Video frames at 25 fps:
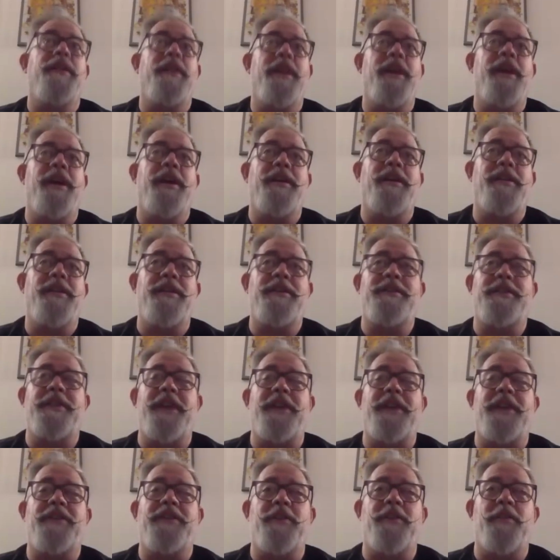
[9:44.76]
I had these
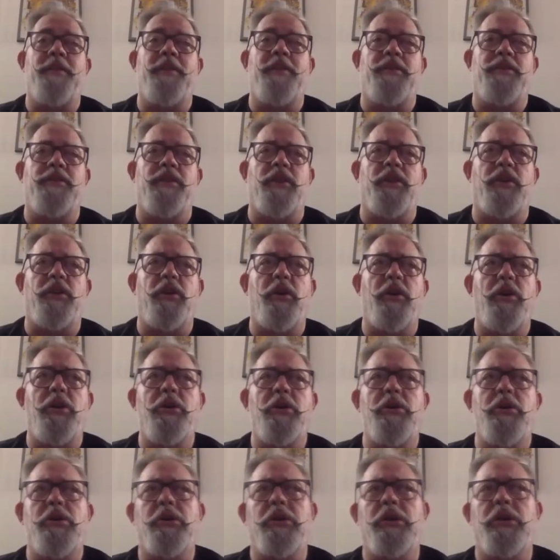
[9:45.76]
guys come in, it's like, oh,
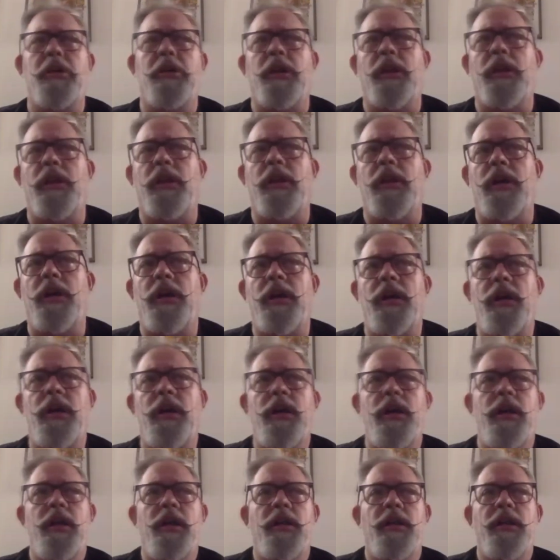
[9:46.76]
you're a
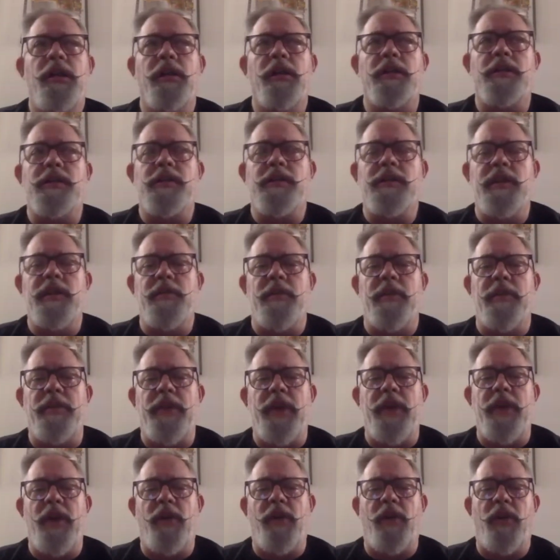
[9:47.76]
little slim on
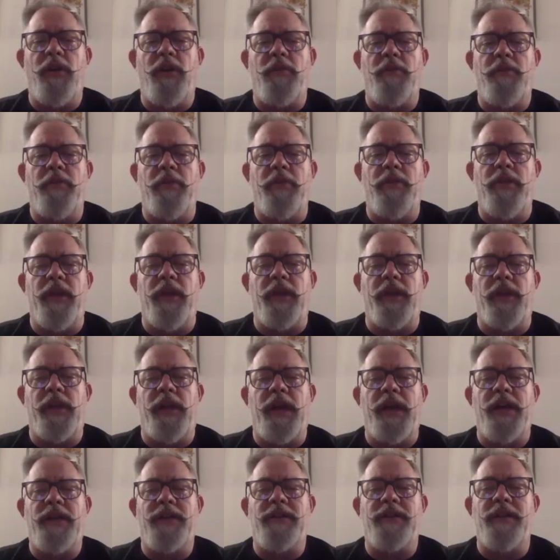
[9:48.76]
the alcohol you put in that
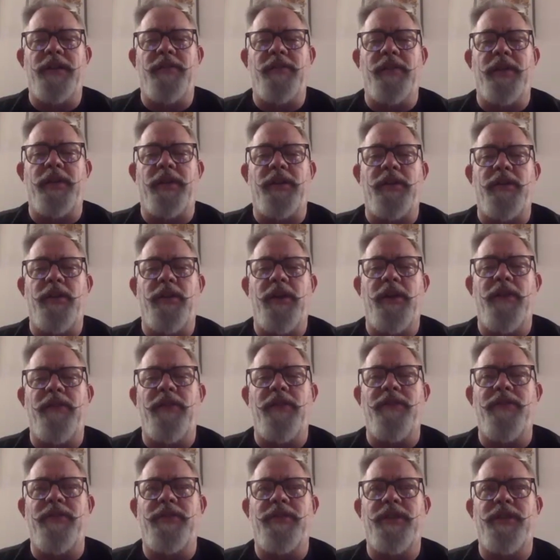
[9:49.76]
glass. And I'm like, you
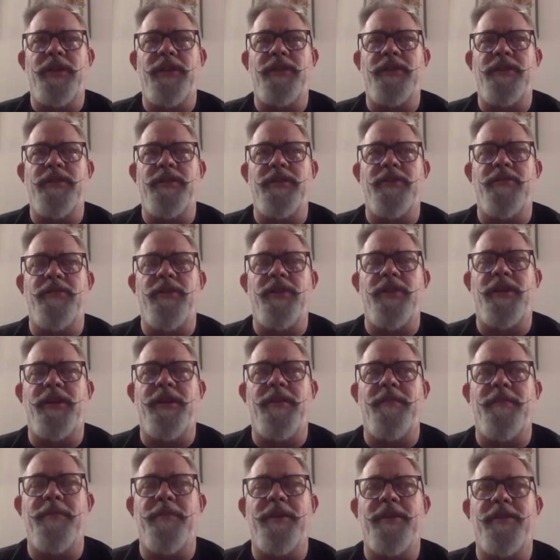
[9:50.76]
haven't even tasted the drink
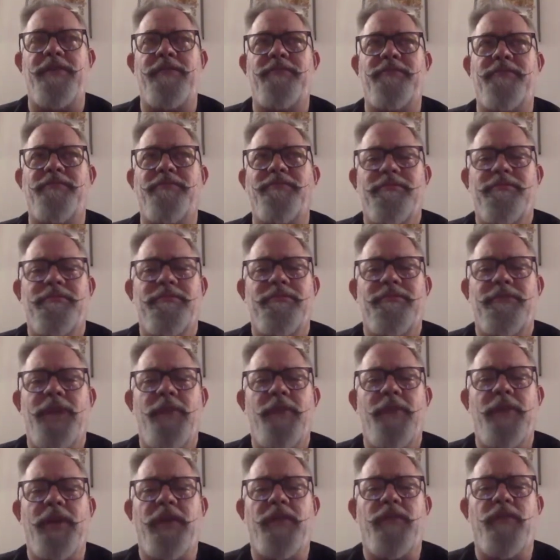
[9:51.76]
yet, man.
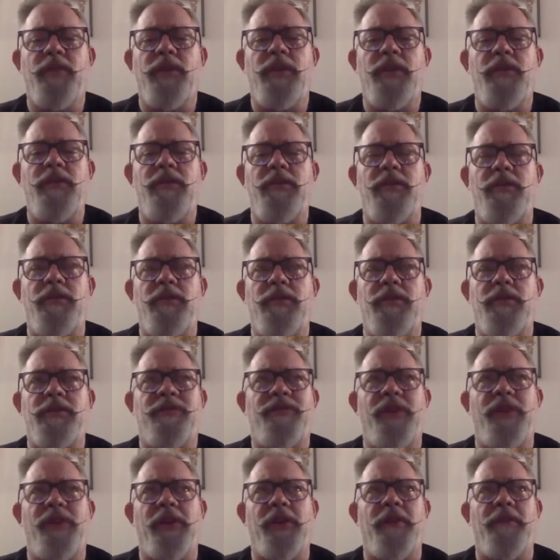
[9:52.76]
I'm like, what do?
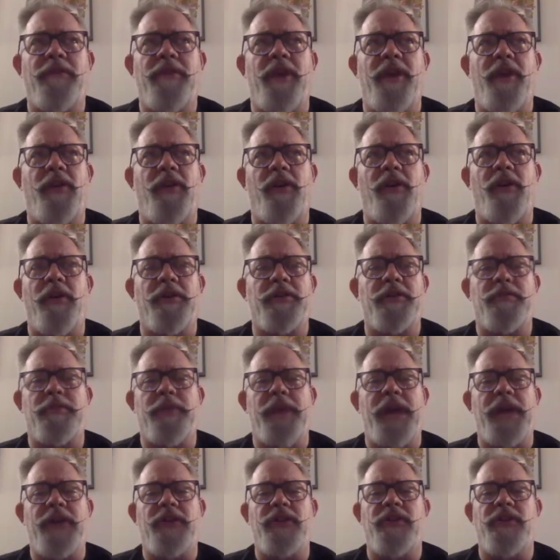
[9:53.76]
Just fill it up with alcohol and a
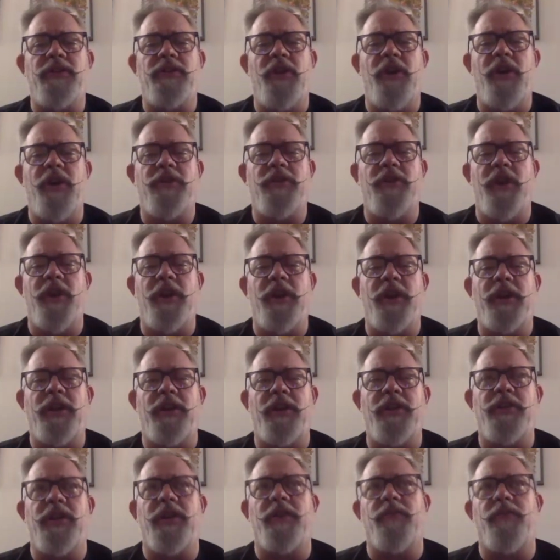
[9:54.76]
splash of tonic? And
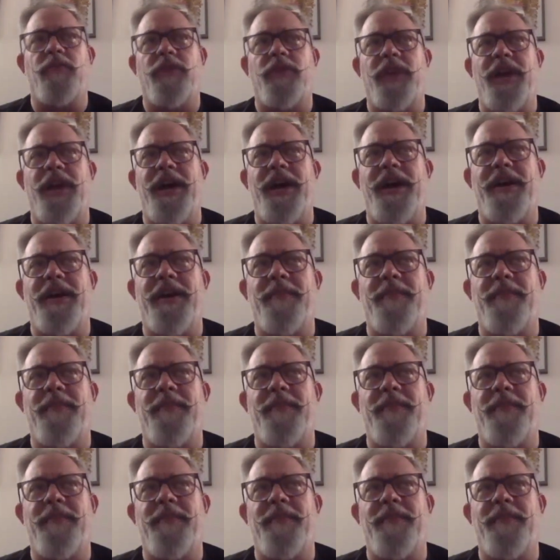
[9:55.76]
he's like, well, yeah.